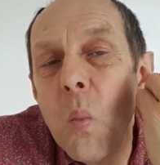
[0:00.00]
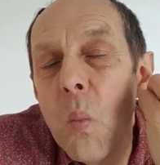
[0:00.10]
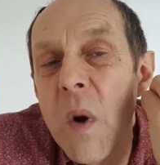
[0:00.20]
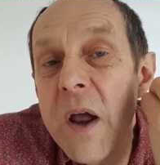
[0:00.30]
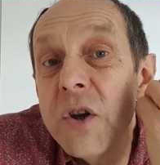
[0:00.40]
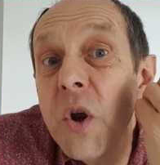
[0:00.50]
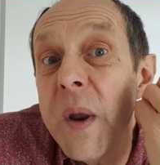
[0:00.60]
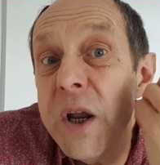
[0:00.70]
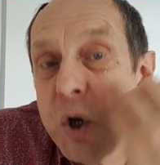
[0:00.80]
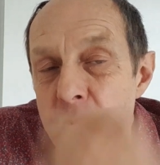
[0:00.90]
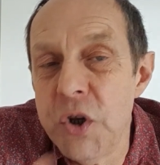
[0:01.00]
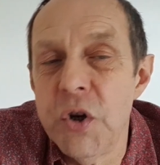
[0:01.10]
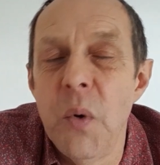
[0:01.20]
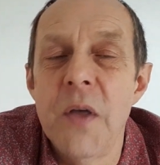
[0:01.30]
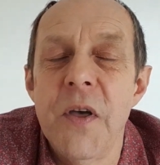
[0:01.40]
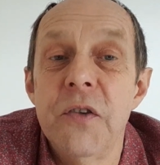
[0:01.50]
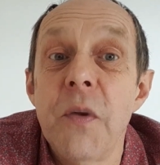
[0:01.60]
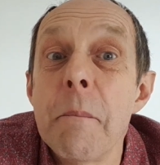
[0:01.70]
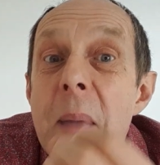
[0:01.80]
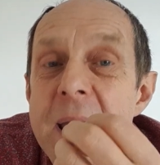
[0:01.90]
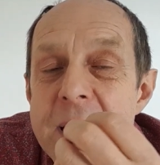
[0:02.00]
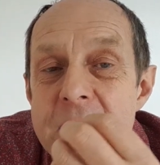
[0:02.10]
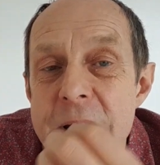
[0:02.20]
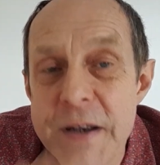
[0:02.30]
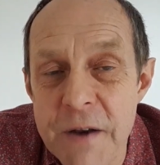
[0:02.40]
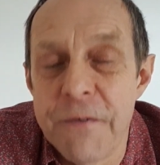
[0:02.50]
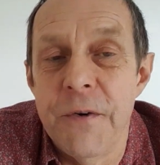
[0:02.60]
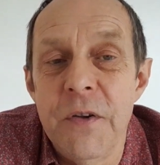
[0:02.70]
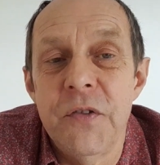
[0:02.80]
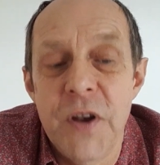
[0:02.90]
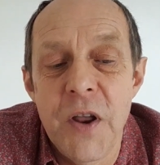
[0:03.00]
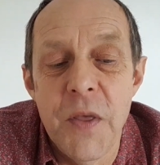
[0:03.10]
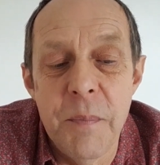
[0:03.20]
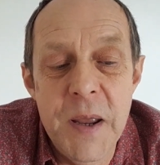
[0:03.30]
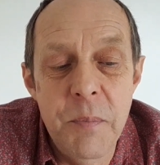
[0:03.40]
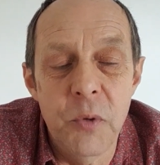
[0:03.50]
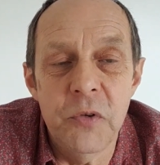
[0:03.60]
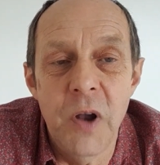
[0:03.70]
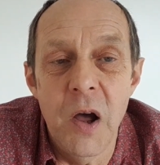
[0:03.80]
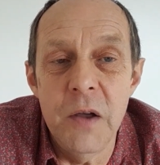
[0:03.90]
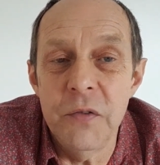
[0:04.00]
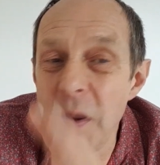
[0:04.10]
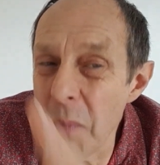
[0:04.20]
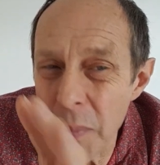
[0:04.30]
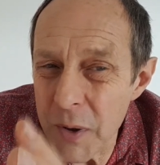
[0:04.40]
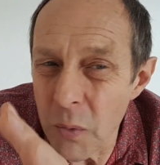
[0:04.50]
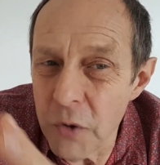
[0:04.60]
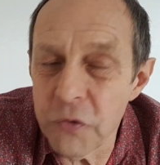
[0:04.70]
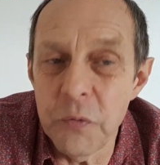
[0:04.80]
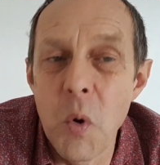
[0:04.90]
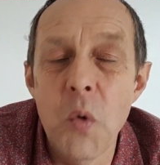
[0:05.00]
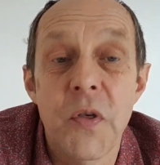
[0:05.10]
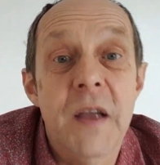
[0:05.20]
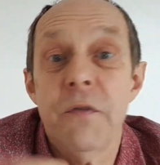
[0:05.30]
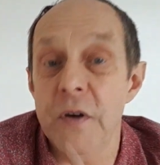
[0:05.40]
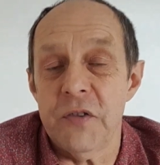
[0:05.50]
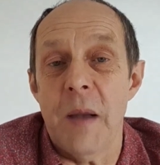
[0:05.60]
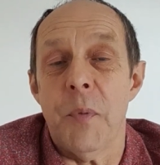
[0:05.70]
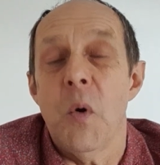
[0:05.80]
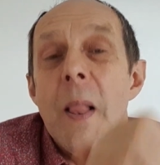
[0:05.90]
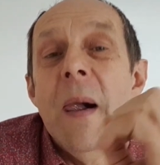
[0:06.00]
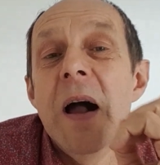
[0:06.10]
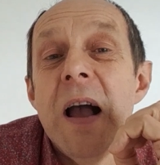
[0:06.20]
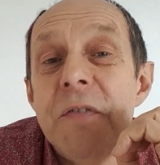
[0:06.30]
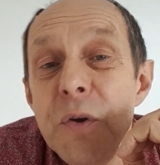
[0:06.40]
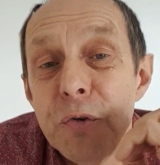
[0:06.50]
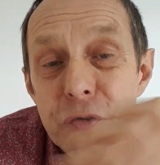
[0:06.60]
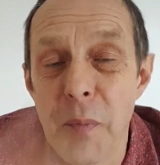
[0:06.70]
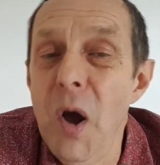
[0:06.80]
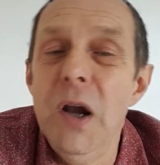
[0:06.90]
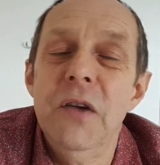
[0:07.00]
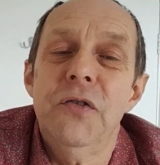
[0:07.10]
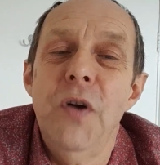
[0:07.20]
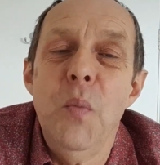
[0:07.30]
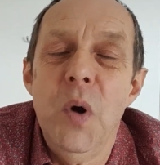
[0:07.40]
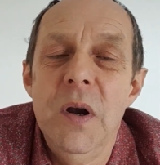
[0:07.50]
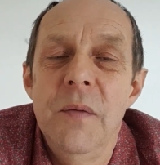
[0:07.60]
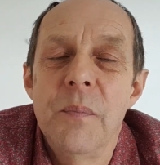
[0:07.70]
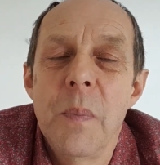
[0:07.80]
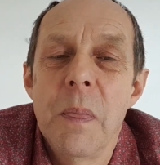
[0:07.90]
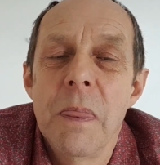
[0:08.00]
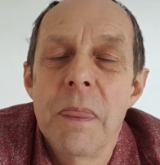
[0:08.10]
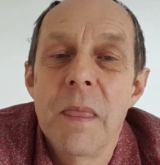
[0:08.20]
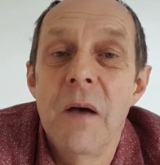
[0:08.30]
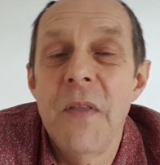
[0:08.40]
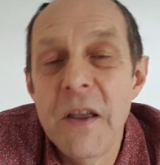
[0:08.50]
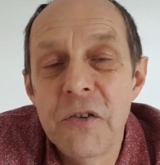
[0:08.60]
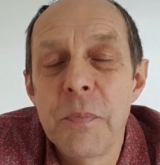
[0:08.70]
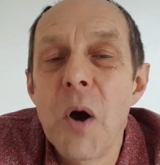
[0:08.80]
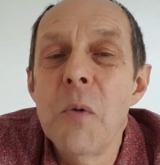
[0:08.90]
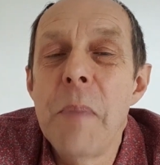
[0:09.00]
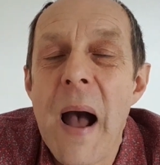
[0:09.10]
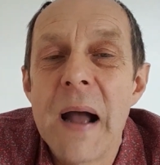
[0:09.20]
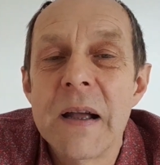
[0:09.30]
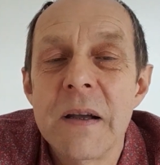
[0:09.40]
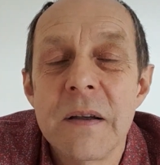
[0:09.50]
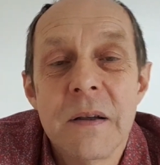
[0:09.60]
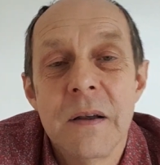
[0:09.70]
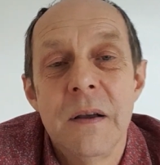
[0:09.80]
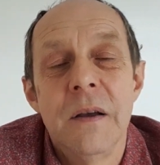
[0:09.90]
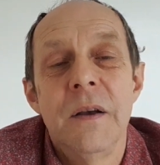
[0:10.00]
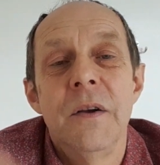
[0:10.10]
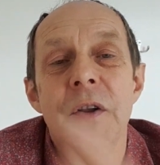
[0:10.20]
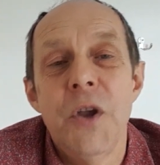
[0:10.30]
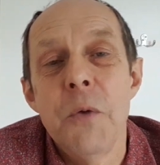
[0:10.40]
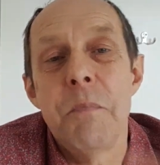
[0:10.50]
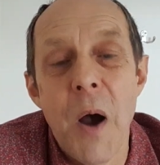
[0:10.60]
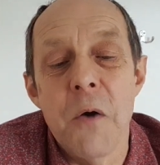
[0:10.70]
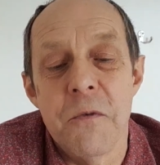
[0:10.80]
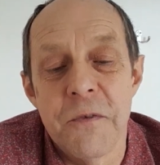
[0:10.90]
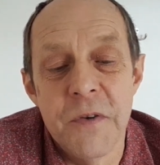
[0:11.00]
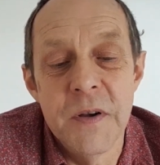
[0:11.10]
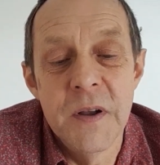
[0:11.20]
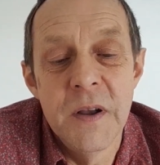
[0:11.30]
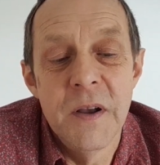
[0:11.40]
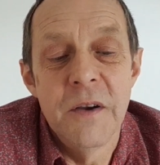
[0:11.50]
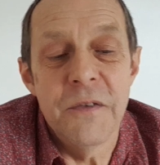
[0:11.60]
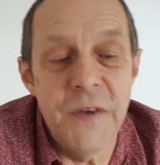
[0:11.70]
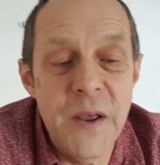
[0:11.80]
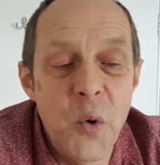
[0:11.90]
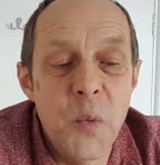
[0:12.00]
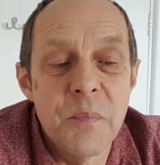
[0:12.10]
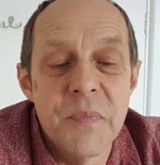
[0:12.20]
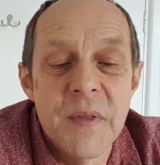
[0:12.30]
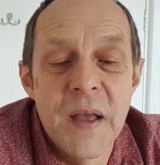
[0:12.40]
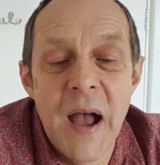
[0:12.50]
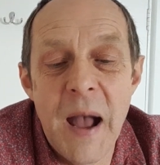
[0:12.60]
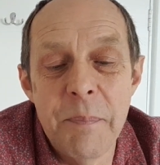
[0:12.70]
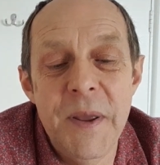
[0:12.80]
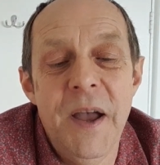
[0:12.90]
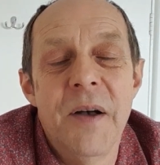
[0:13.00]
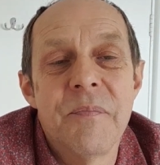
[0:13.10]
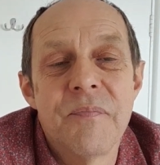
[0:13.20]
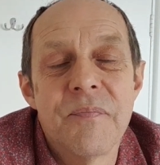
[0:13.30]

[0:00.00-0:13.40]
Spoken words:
we are doing good to others and making a difference in other people's lives. It might be quite a small thing. For example, if you smile at someone and they smile back, you both feel happier.